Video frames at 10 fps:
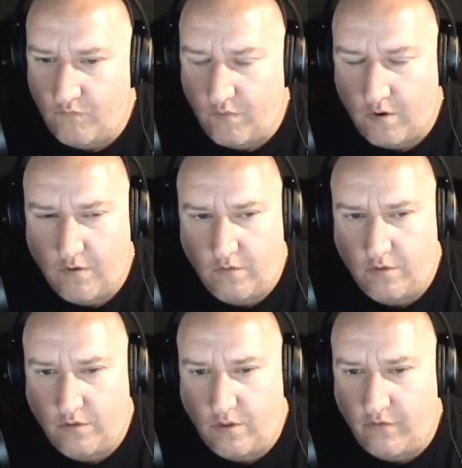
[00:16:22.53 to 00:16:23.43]

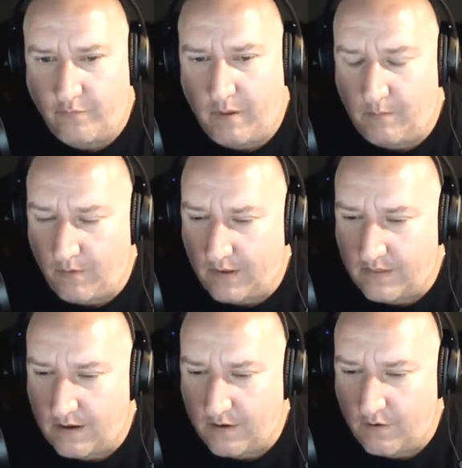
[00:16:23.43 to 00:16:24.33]
For those people
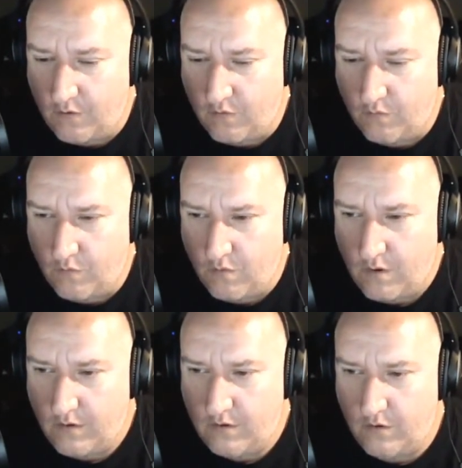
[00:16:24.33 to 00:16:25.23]
out there who
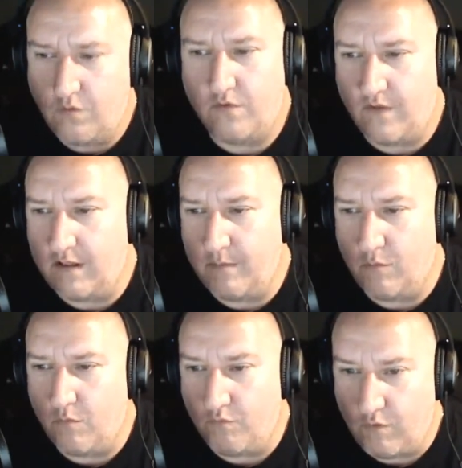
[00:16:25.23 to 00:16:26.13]
do
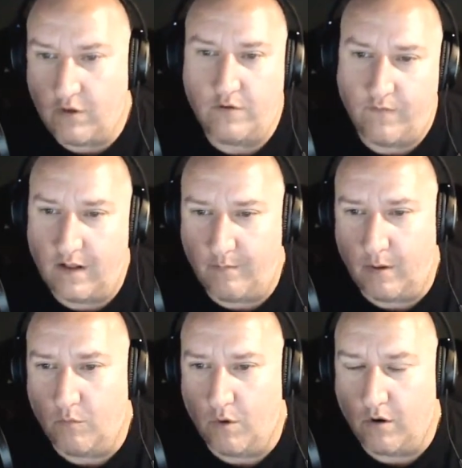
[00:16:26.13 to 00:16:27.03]
real
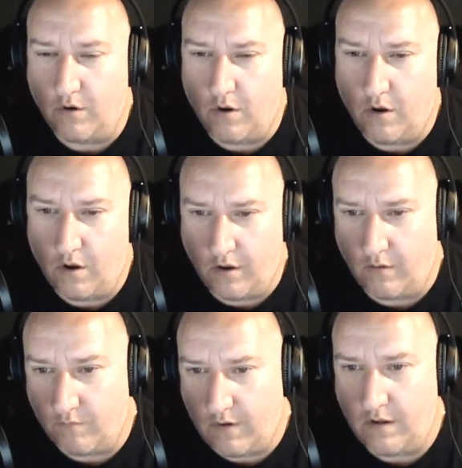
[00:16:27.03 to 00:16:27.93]
development work on
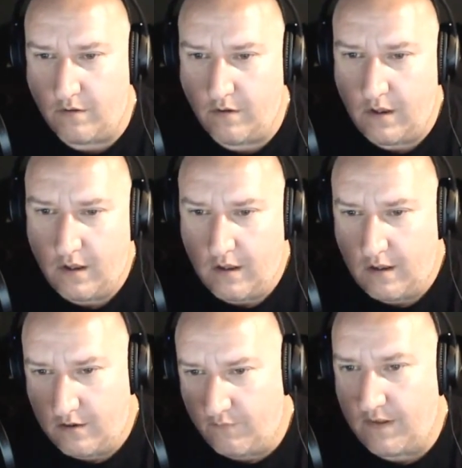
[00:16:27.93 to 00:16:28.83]
a real
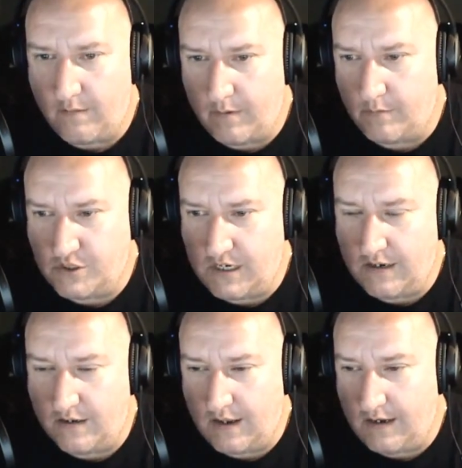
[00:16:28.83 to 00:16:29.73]
development
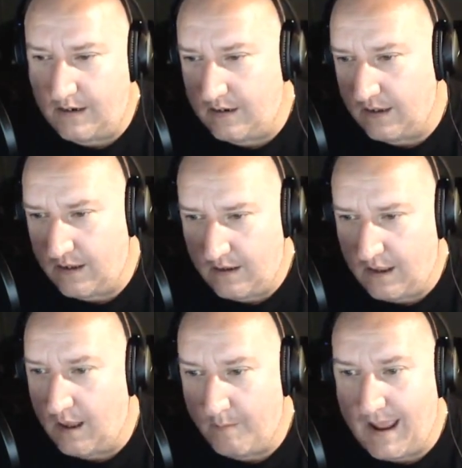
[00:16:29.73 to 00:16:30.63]
machine, like
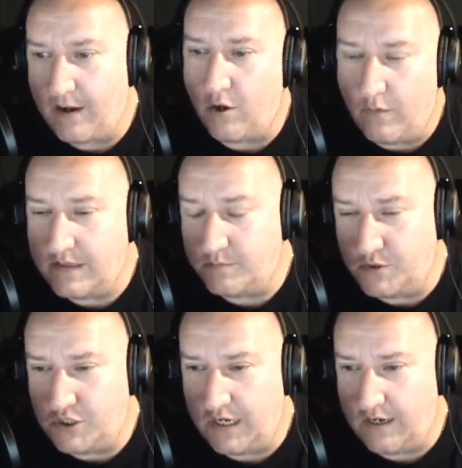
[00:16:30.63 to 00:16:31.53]
a
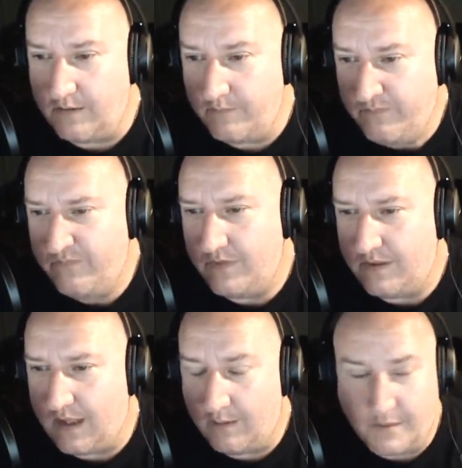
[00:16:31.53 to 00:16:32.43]
macOS machine,
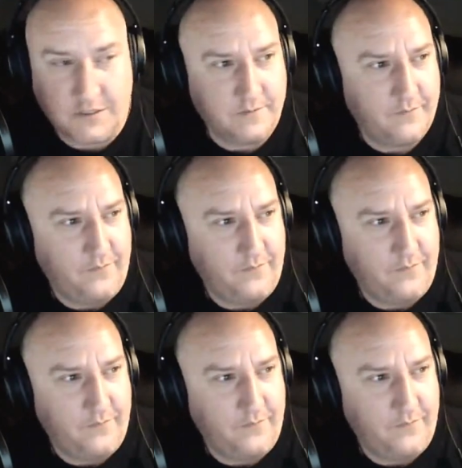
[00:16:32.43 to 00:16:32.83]
Thomas,